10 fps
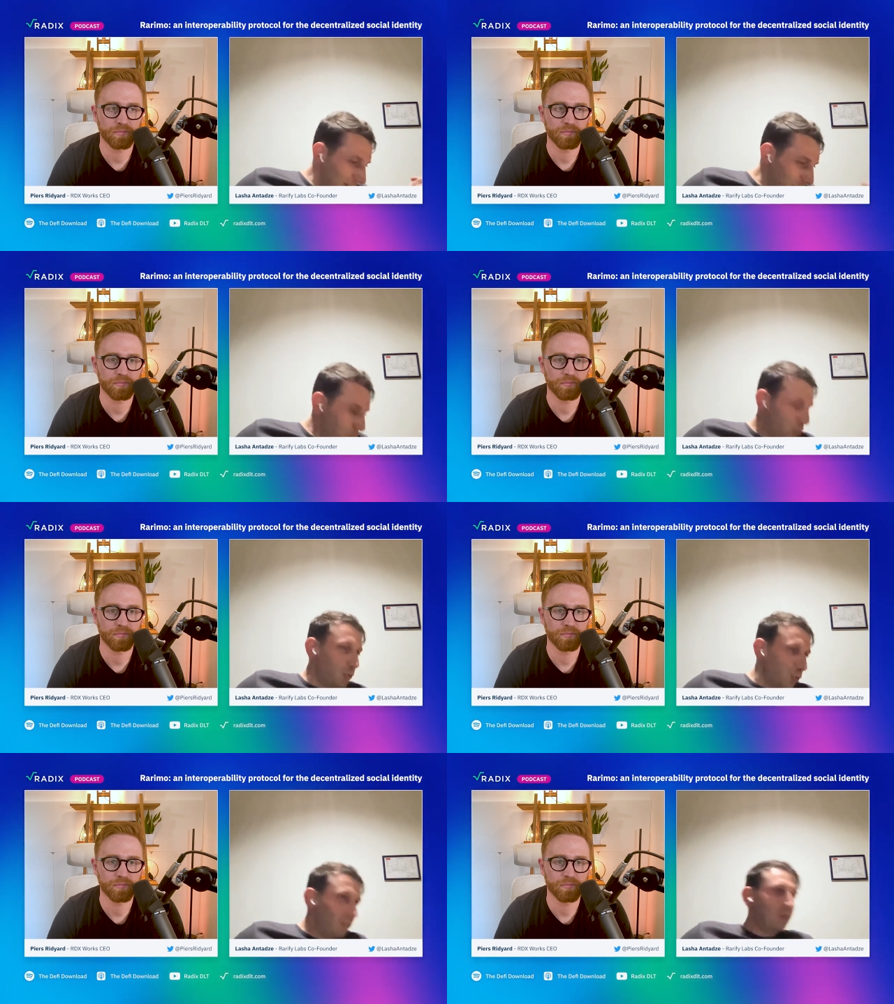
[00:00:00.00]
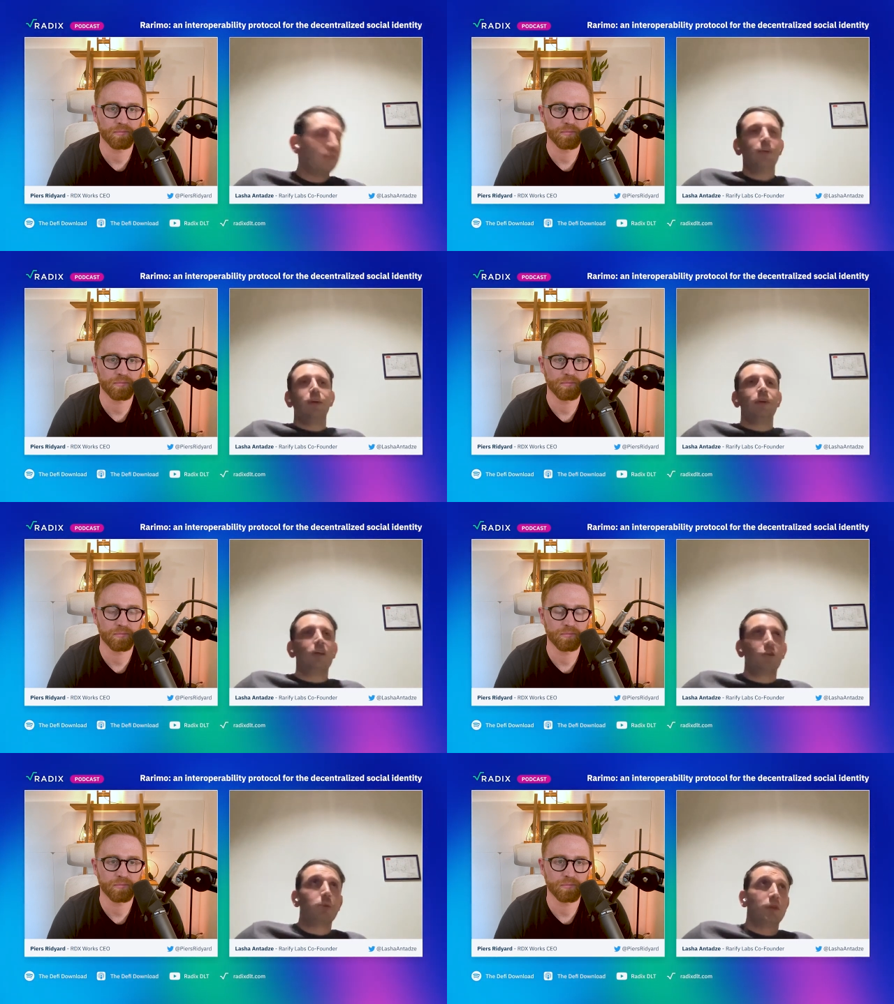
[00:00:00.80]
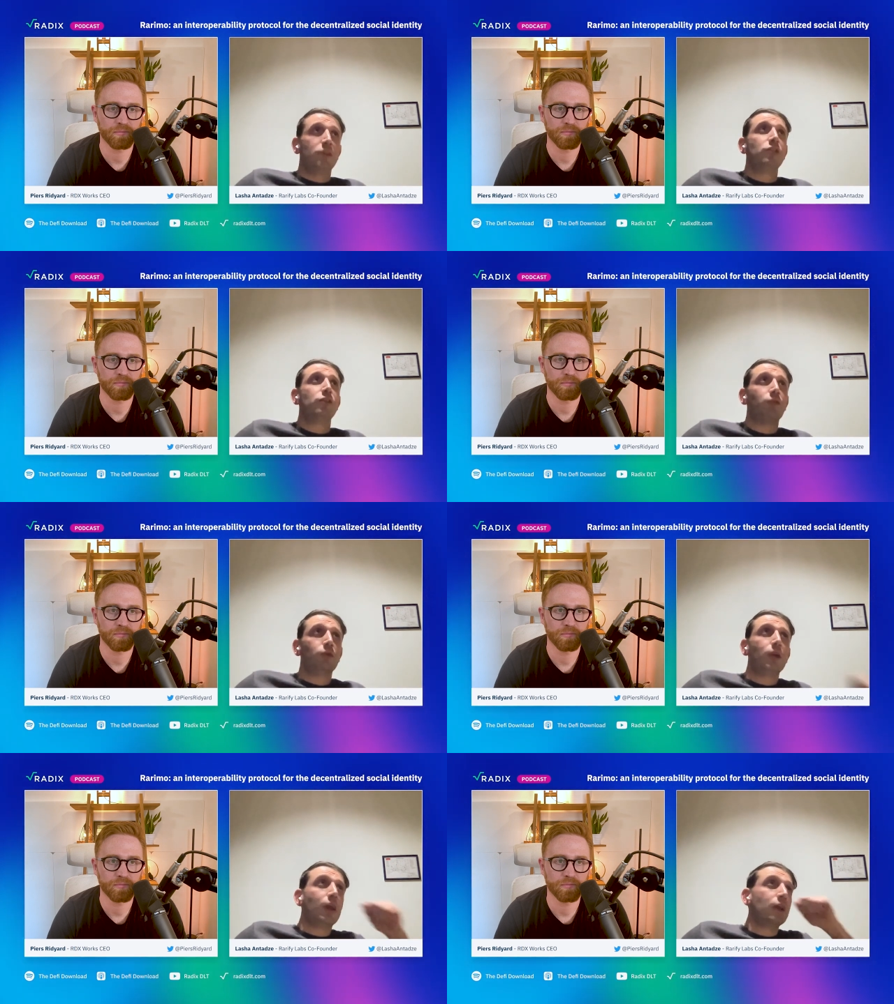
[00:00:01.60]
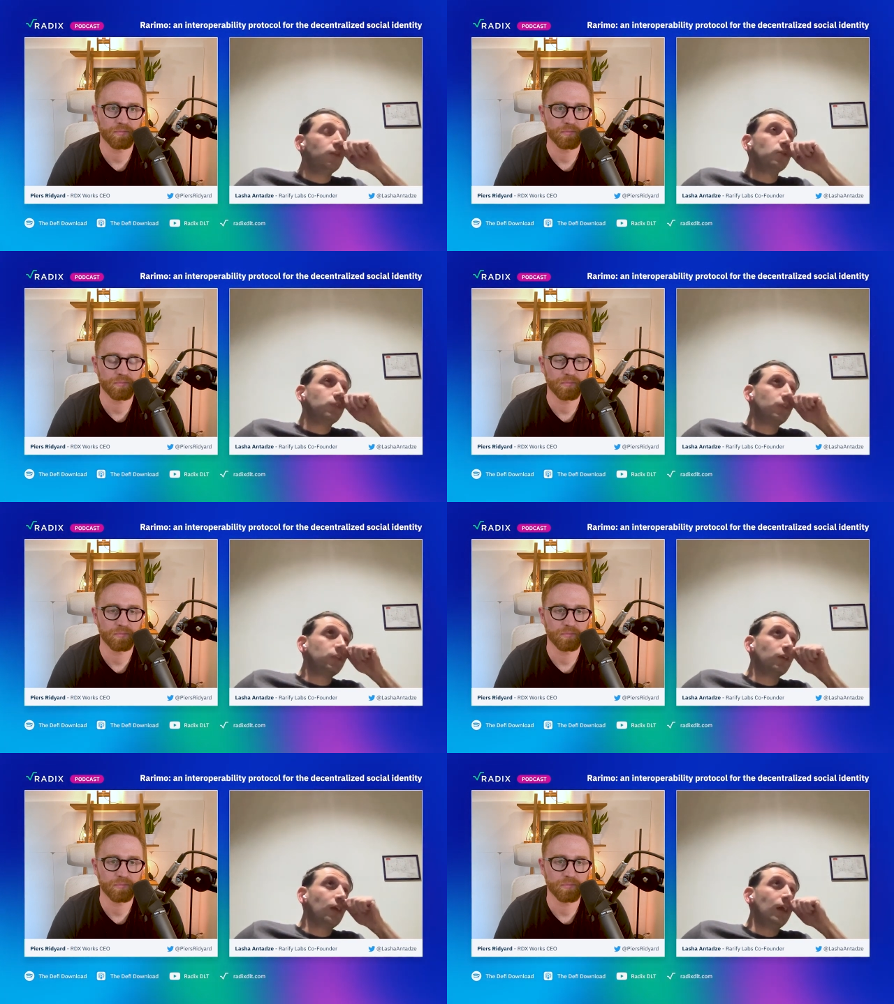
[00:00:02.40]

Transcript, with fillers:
Speaker 1: improve the certain experiences for the end users